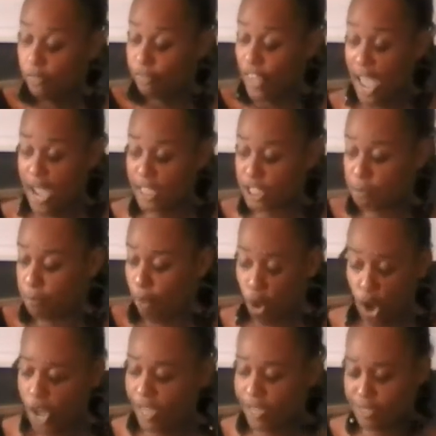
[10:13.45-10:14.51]
Thanks,
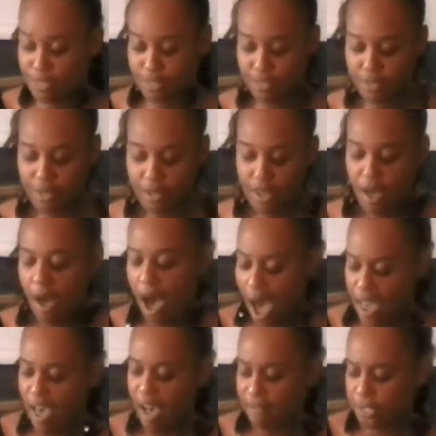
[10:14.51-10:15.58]
boys.
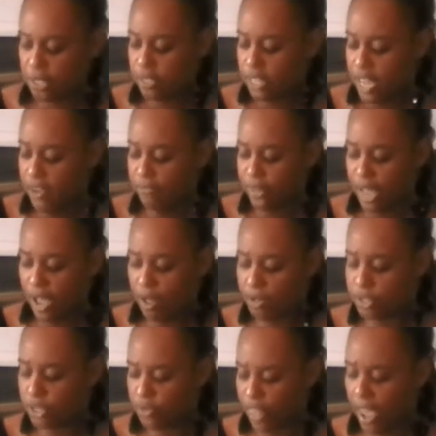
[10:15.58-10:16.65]
I have to leave now
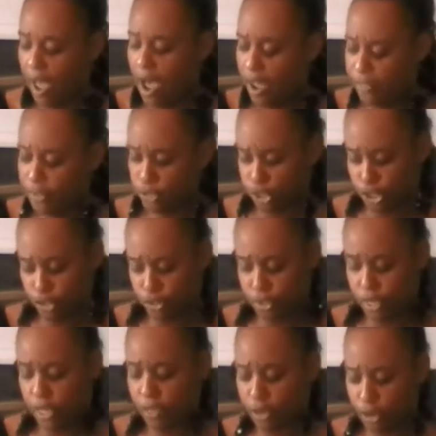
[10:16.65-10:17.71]
so that other
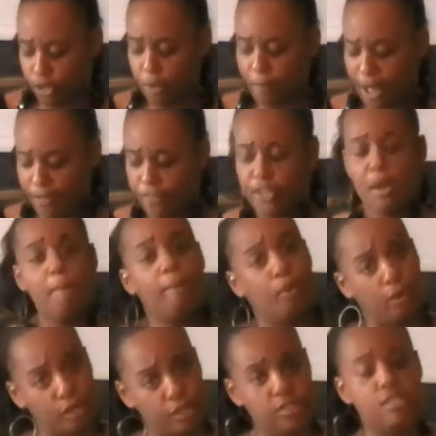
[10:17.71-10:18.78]
children can learn about the
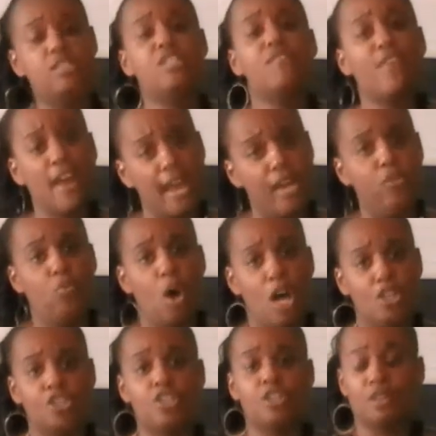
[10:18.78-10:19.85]
importance of hand
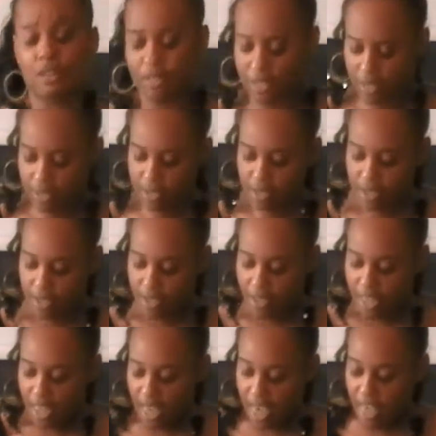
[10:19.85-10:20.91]
washing.
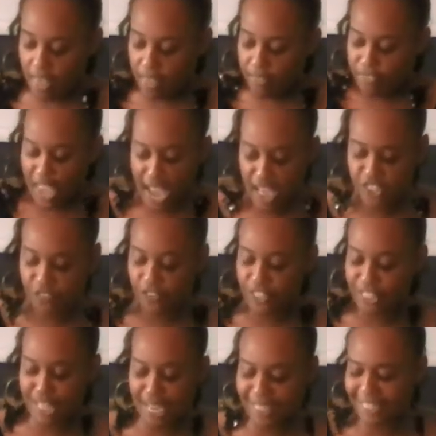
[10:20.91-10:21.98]
Thanks for
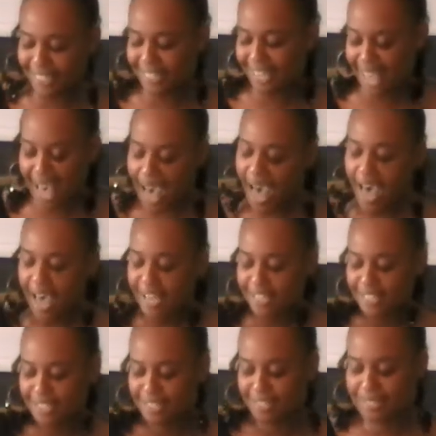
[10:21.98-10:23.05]
teaching
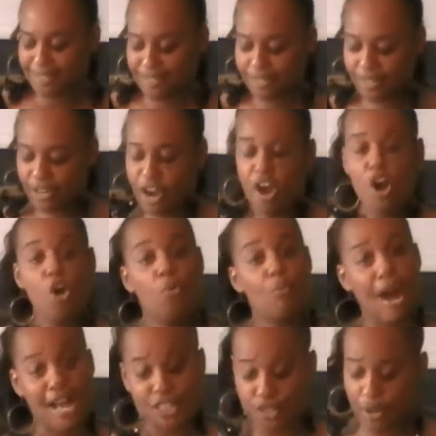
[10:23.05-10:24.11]
us.
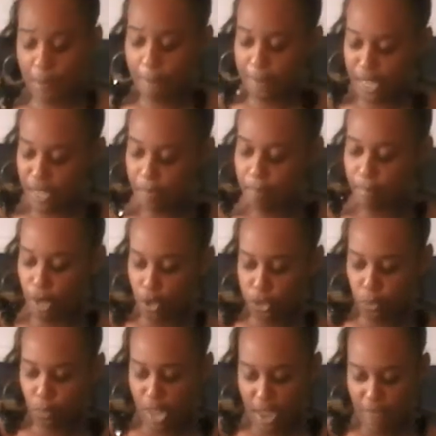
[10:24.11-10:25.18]
Roger and Ben
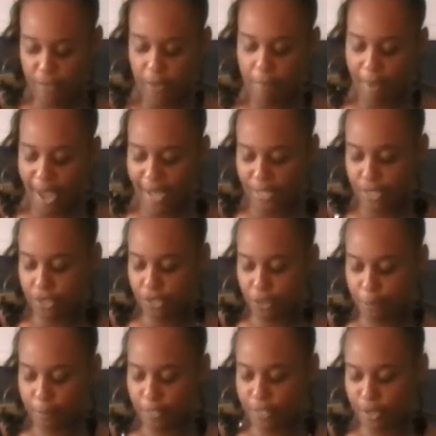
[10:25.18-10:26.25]
both waved goodbye to
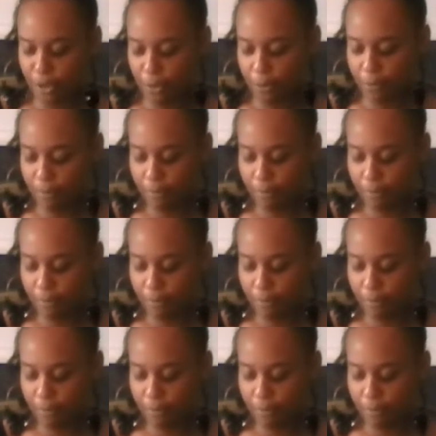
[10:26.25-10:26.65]
Super Soap.